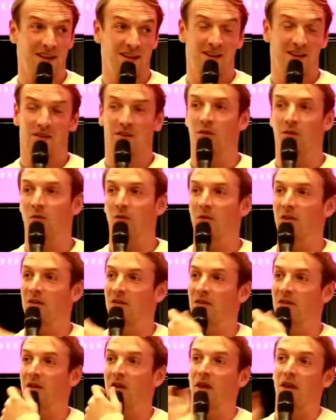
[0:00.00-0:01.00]
So it's
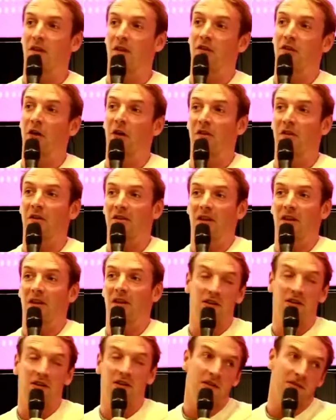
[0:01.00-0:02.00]
a lot of cost
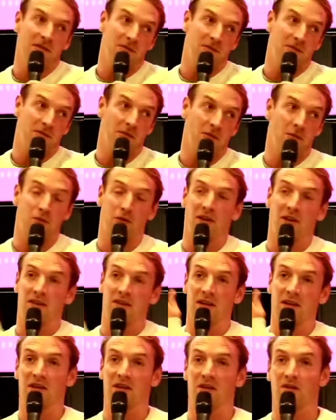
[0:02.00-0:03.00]
saving. The price
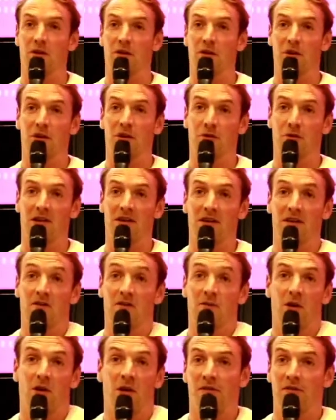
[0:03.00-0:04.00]
tag is very attractive,
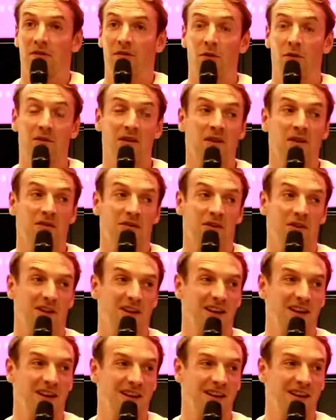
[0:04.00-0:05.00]
but I have no safety.
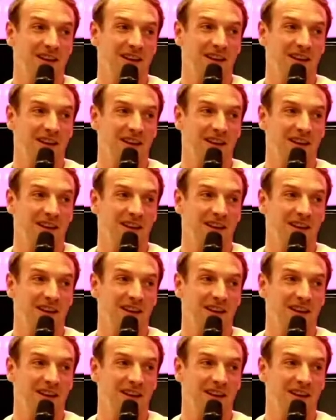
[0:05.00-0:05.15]
If